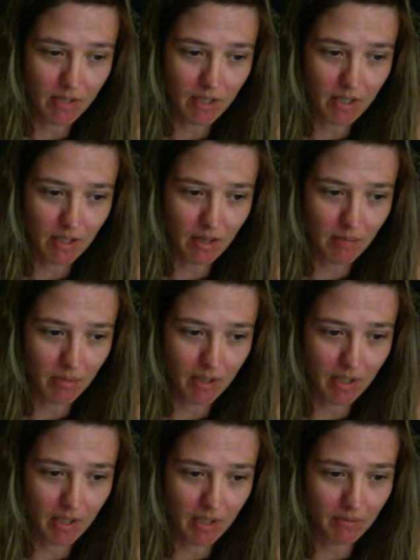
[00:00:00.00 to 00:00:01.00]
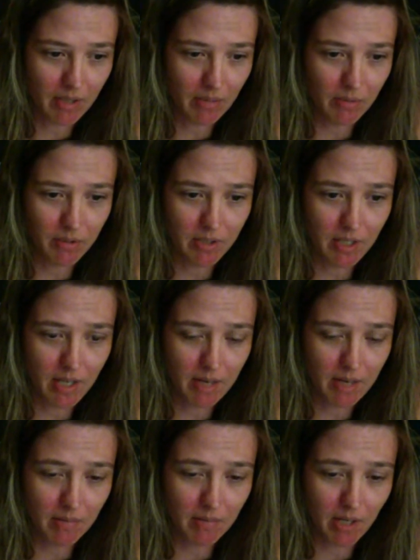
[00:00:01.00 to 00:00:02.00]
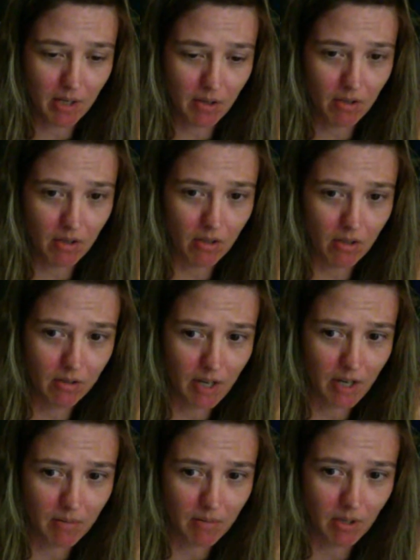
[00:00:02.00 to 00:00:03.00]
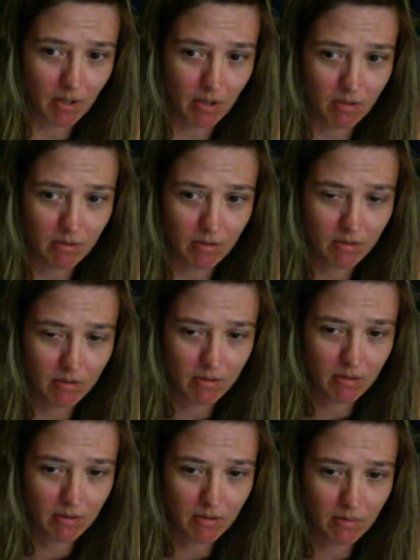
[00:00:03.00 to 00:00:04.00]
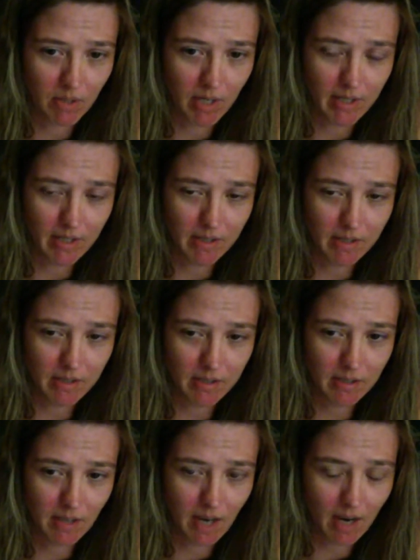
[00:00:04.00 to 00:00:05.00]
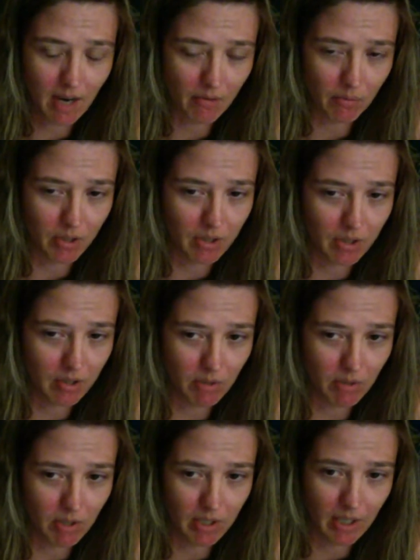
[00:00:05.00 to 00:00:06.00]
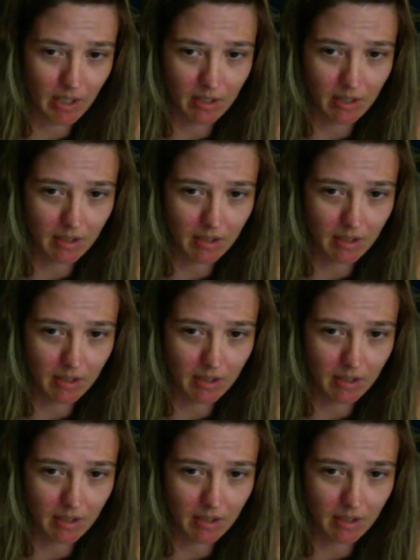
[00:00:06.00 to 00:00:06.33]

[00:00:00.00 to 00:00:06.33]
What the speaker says: That was the name that I heard a long time ago, but I just haven't really communicated.